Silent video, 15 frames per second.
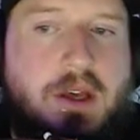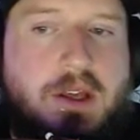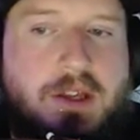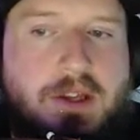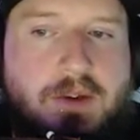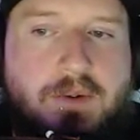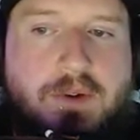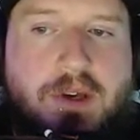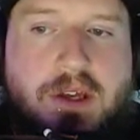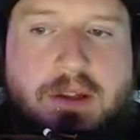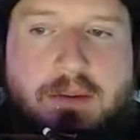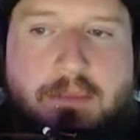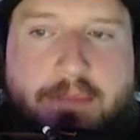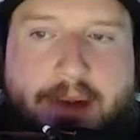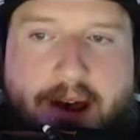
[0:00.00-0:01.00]
you can
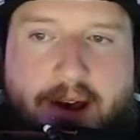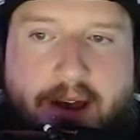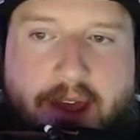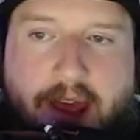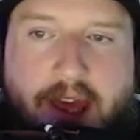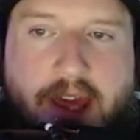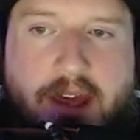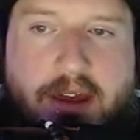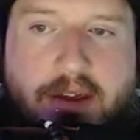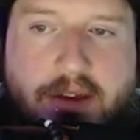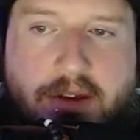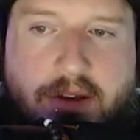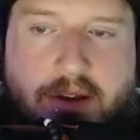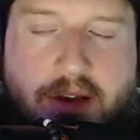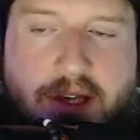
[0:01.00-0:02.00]
buy
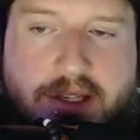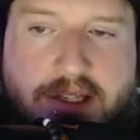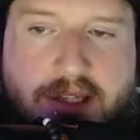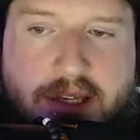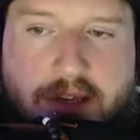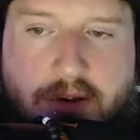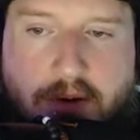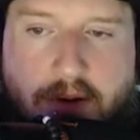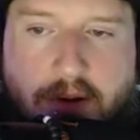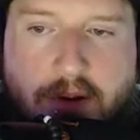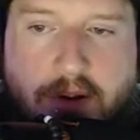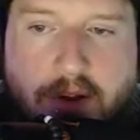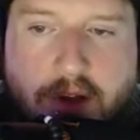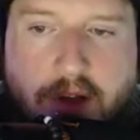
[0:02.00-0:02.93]
a sticker